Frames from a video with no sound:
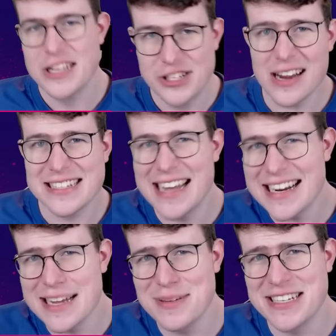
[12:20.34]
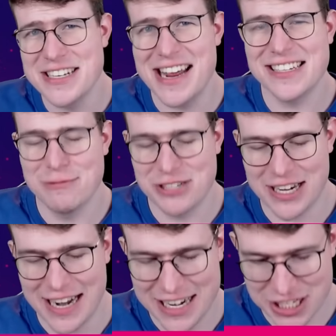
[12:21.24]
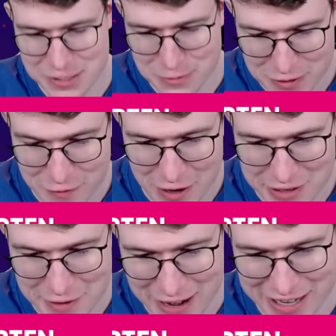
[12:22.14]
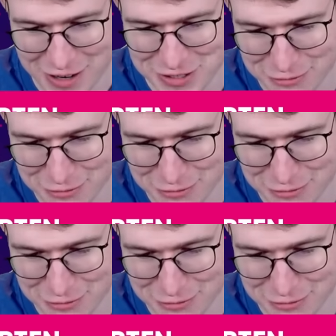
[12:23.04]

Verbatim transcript: So guys, next up is interaction, which I kind of just want to find out.